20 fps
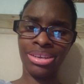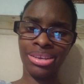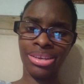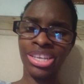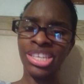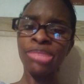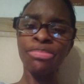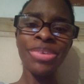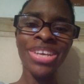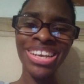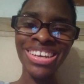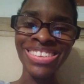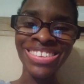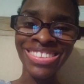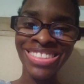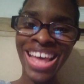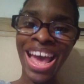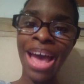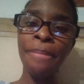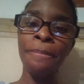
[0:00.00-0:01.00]
It's because
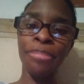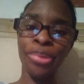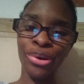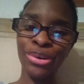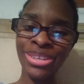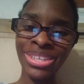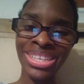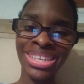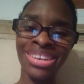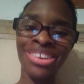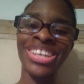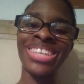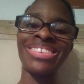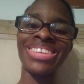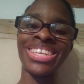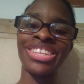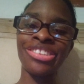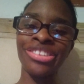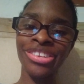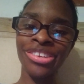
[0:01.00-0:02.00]
that person is
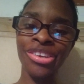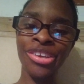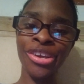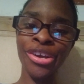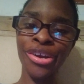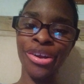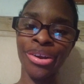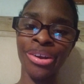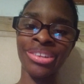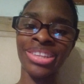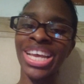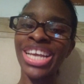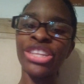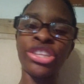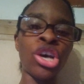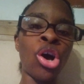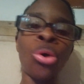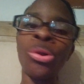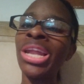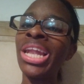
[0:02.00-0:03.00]
insecure. They
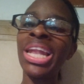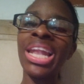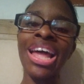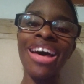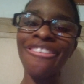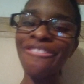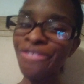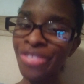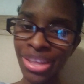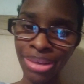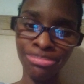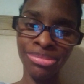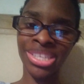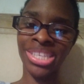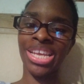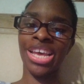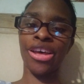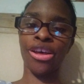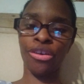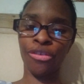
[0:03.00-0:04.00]
don't love
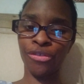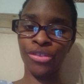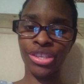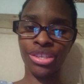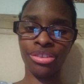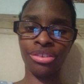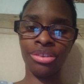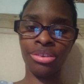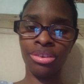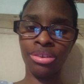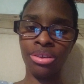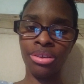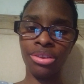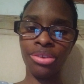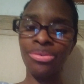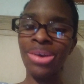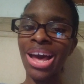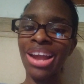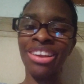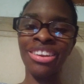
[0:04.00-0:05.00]
themselves.
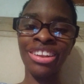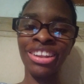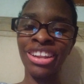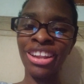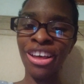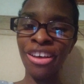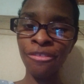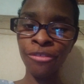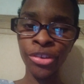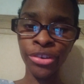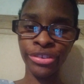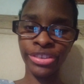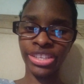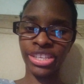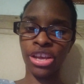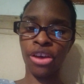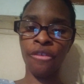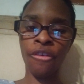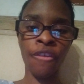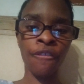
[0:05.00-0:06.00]
You got to love
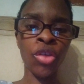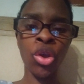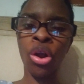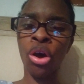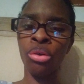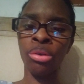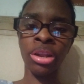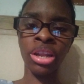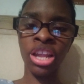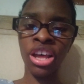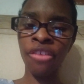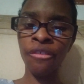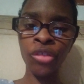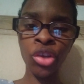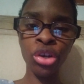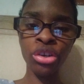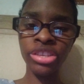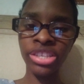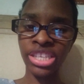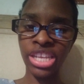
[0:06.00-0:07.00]
yourself. If you don't love
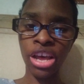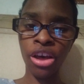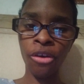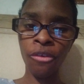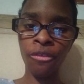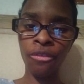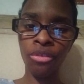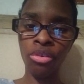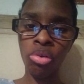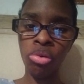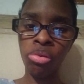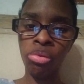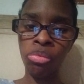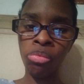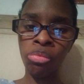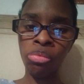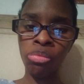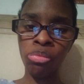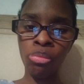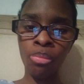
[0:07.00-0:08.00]
yourself
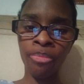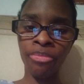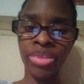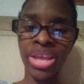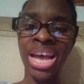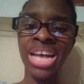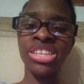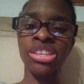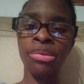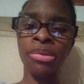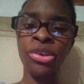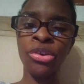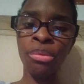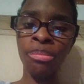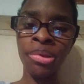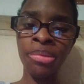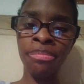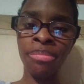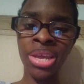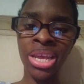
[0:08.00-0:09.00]
as a
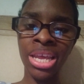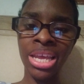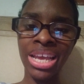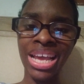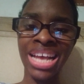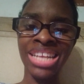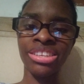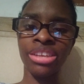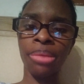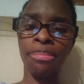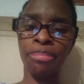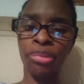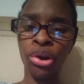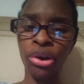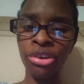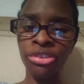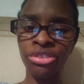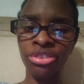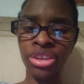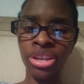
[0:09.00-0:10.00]
human being, as a
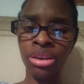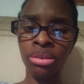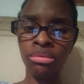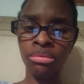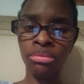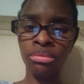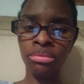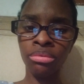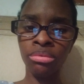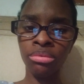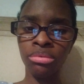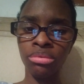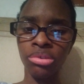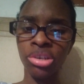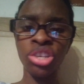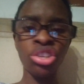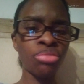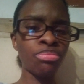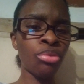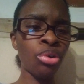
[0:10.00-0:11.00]
person, then
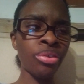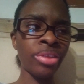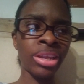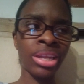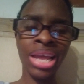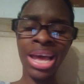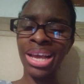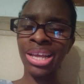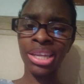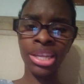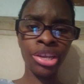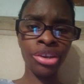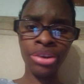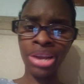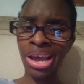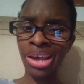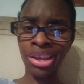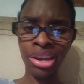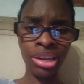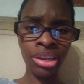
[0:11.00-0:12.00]
it's more than likely you're
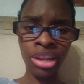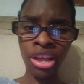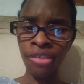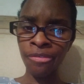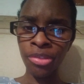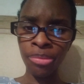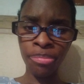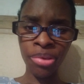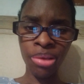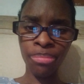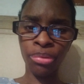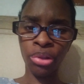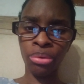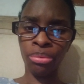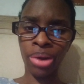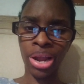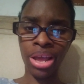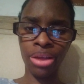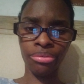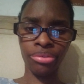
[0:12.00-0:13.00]
not going to love the people
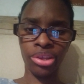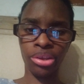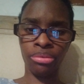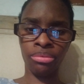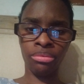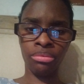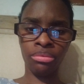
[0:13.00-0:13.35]
around you.